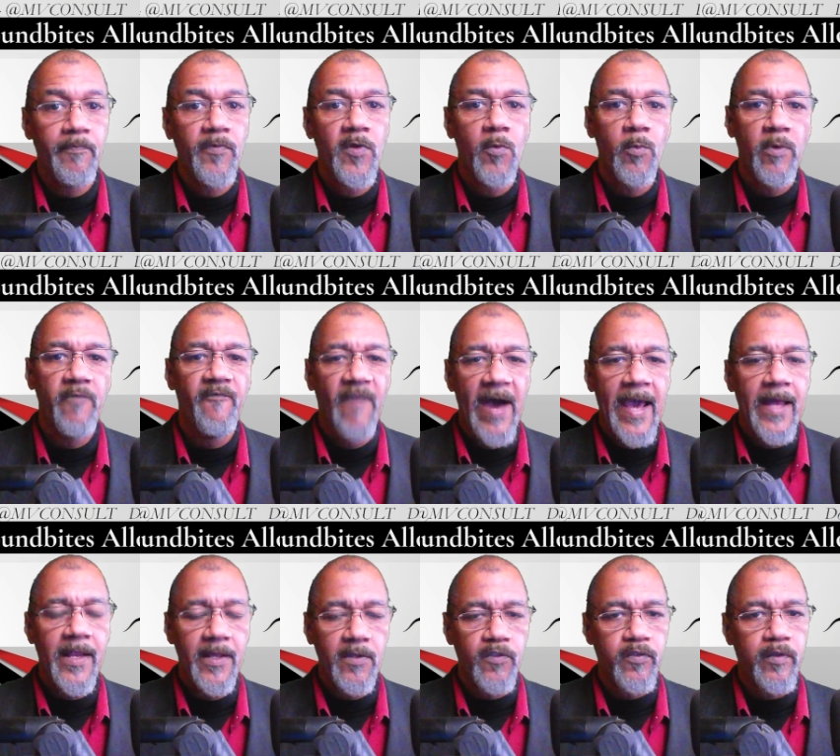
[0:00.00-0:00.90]
with
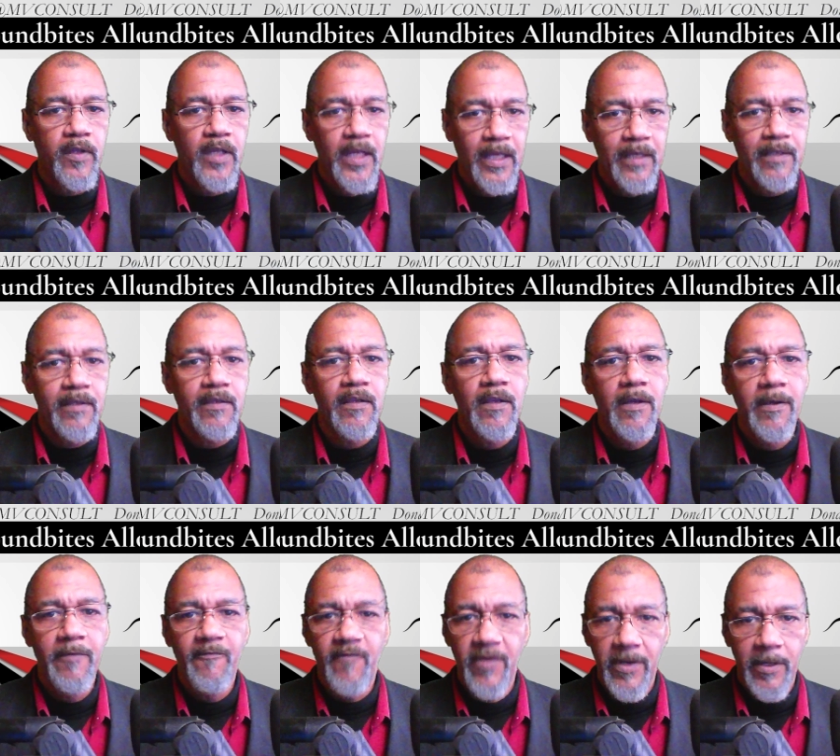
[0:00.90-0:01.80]
violence in
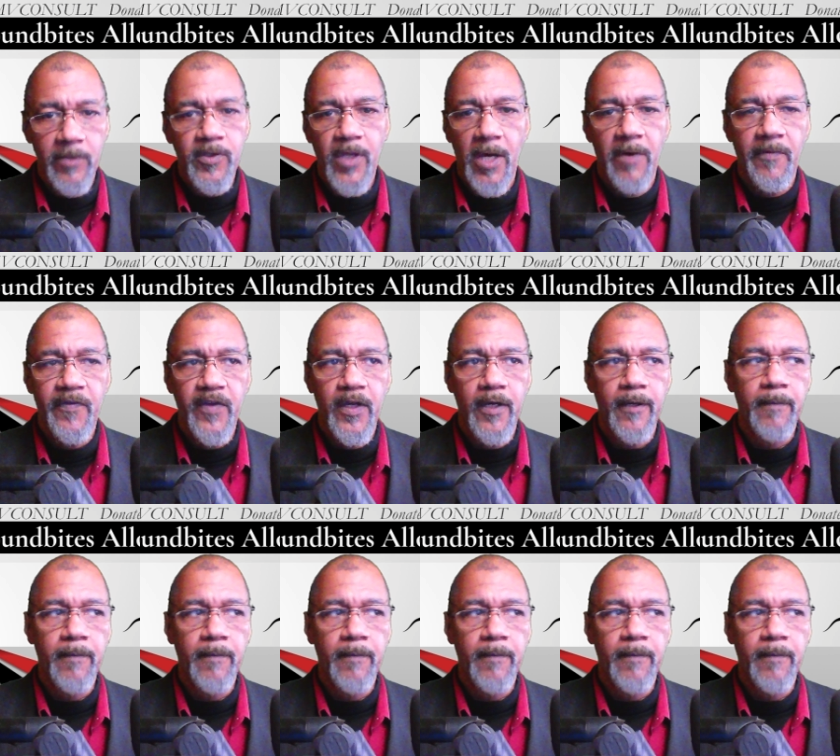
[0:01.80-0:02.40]
Philadelphia.